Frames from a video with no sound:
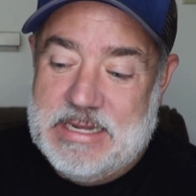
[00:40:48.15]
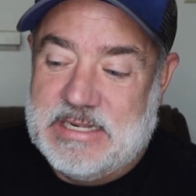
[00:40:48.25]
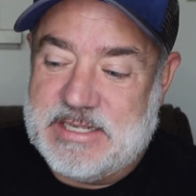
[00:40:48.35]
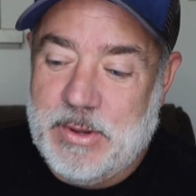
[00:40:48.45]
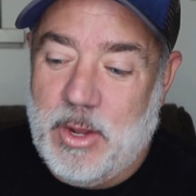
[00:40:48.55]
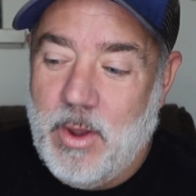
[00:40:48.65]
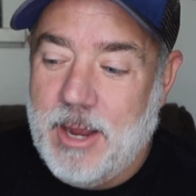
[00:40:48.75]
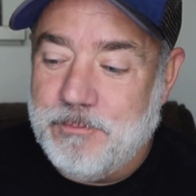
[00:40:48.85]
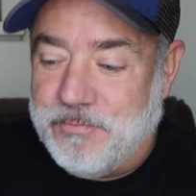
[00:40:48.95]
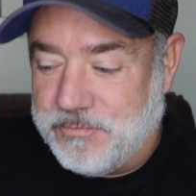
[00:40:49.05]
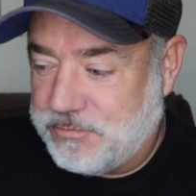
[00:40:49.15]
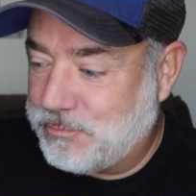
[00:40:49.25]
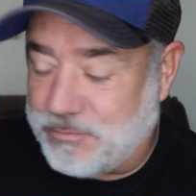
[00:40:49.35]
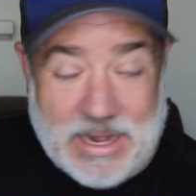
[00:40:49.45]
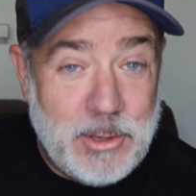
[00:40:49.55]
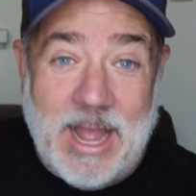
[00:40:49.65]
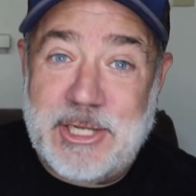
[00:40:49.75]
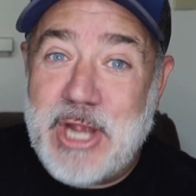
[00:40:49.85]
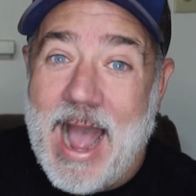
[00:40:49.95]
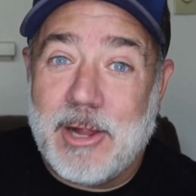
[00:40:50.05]
so anyway, like
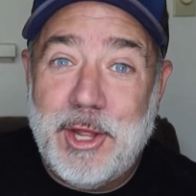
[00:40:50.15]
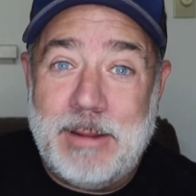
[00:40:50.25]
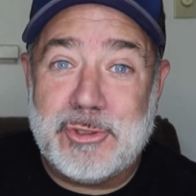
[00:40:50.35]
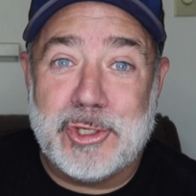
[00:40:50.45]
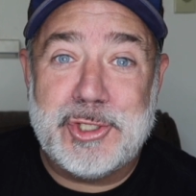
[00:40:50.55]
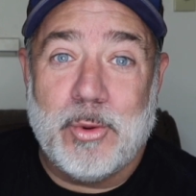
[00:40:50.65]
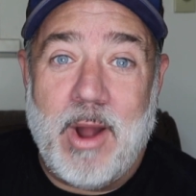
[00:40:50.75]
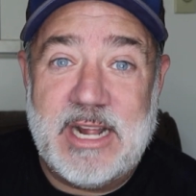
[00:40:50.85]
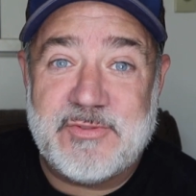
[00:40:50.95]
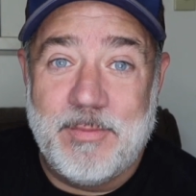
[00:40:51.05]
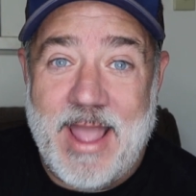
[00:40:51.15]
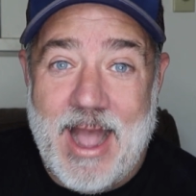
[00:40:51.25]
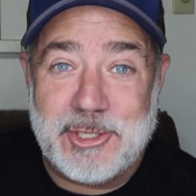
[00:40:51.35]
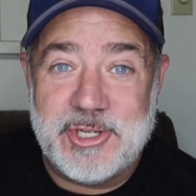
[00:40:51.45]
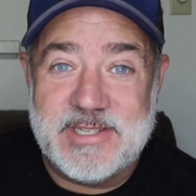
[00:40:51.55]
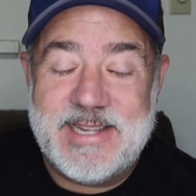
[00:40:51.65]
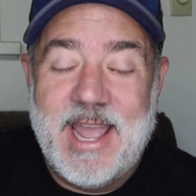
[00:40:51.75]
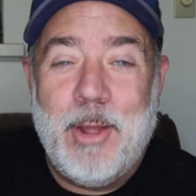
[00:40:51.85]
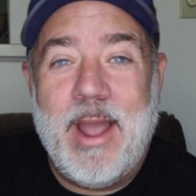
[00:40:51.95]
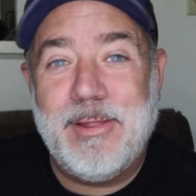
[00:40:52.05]
Jaclyn, I'm sure she'll rise from the ashes.
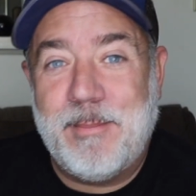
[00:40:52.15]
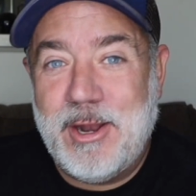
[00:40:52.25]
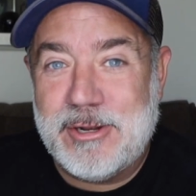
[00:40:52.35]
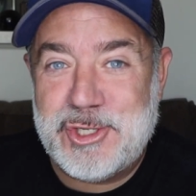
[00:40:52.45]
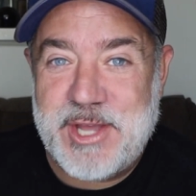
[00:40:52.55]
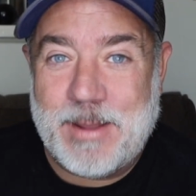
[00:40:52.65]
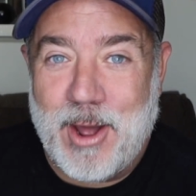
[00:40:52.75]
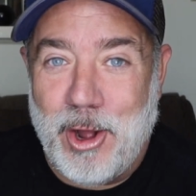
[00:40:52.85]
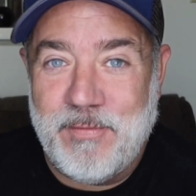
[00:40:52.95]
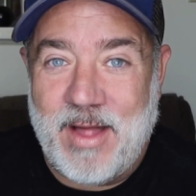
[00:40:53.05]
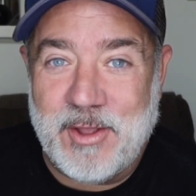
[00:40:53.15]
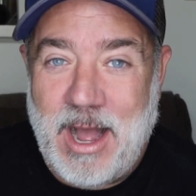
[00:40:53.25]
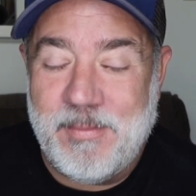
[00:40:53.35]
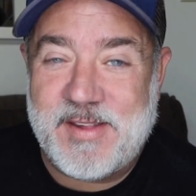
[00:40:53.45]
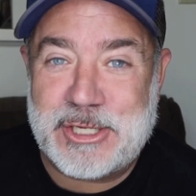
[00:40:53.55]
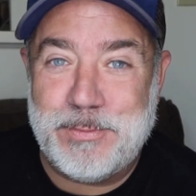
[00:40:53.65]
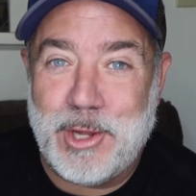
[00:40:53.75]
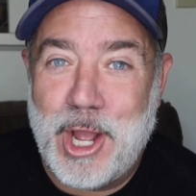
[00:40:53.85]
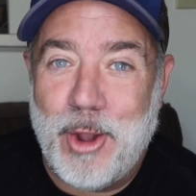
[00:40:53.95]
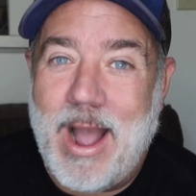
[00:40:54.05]
Anyway, let me know what you think about all that in the comment section
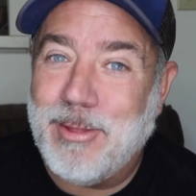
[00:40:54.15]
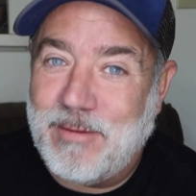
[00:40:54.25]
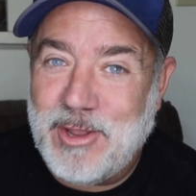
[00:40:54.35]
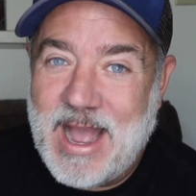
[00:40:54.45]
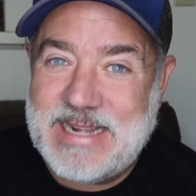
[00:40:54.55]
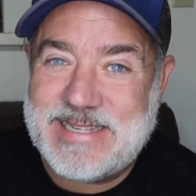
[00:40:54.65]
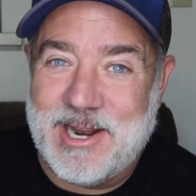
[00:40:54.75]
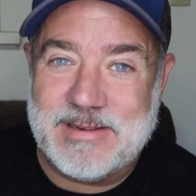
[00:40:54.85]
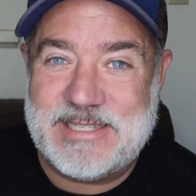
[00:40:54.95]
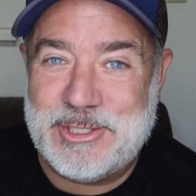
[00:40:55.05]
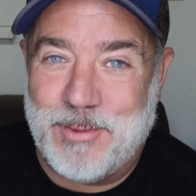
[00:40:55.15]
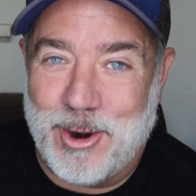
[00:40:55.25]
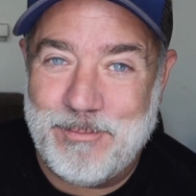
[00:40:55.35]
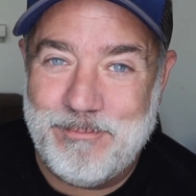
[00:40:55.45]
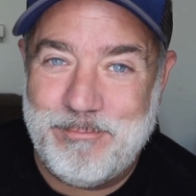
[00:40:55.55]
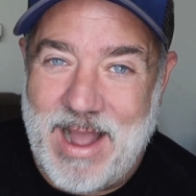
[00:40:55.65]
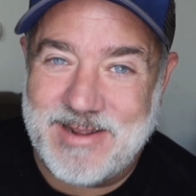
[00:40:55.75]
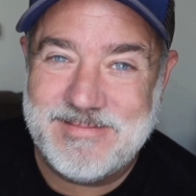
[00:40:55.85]
below. I love you guys, and I'll see you tomorrow. Bye.